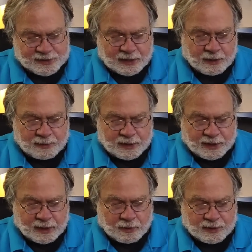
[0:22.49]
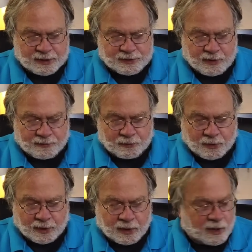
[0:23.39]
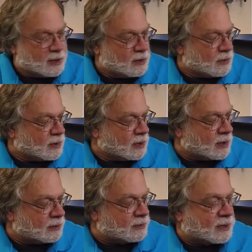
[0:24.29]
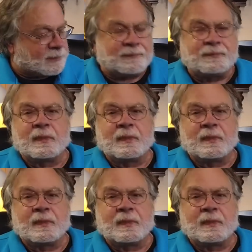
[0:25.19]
CW decoding software or hardware?